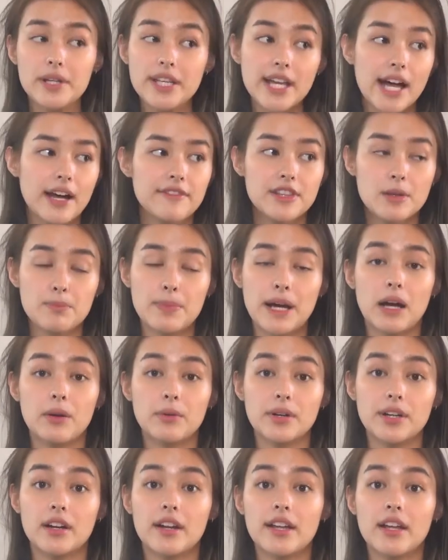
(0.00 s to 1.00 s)
we have the
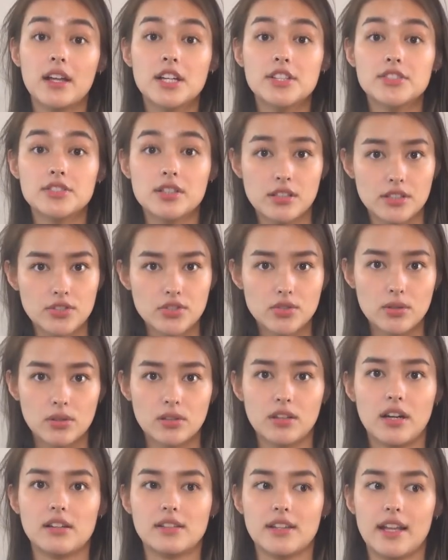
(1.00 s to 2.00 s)
power to
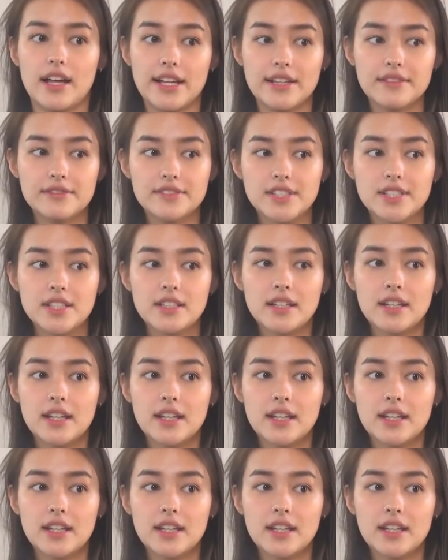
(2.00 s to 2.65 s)
control our lives.